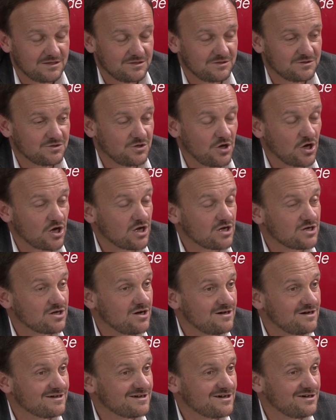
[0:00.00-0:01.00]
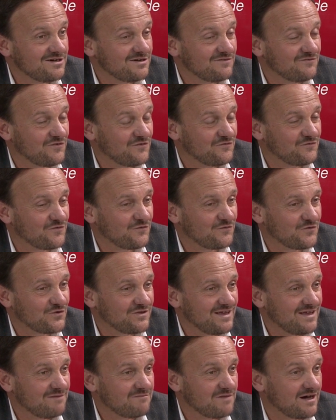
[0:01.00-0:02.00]
God, for
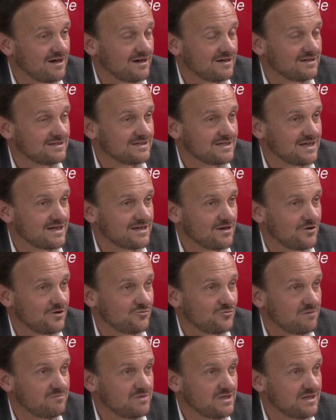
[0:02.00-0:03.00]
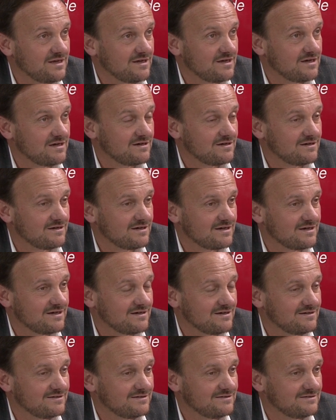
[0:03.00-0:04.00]
them, a rabbi
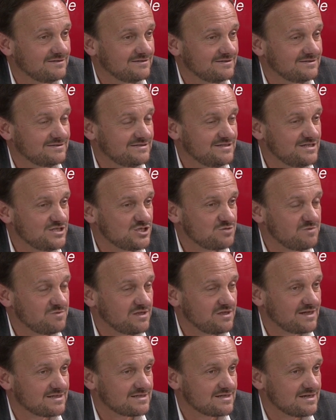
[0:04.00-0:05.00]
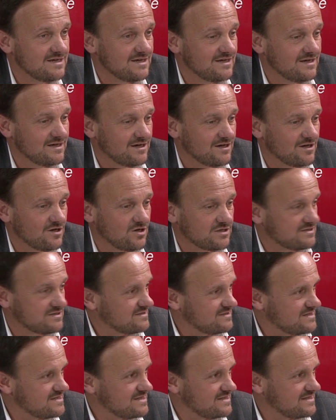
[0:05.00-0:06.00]
teach me that God
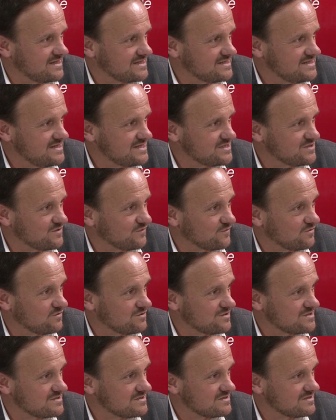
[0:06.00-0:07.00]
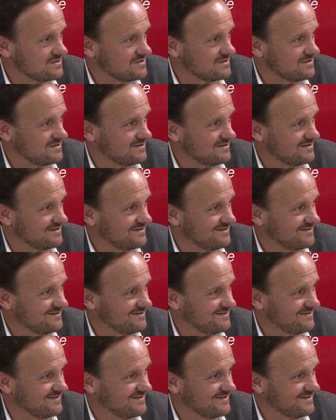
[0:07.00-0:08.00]
doesn't exist, of course.
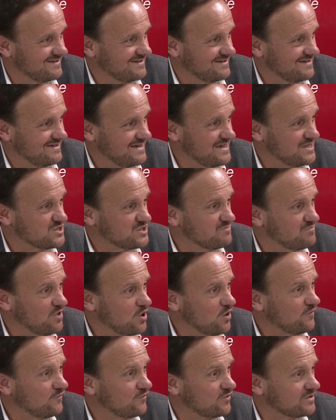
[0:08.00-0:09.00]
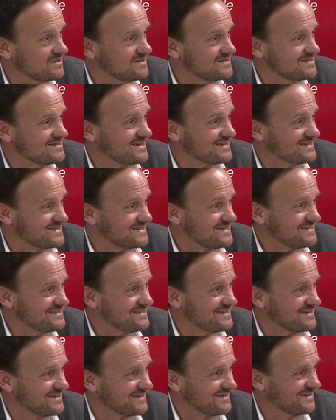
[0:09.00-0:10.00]
He's above what is
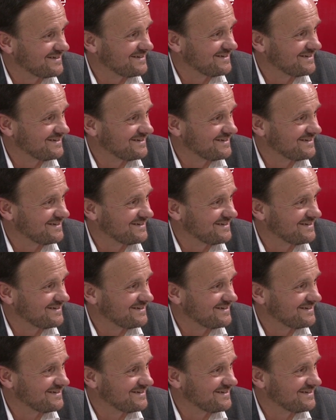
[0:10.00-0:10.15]
existing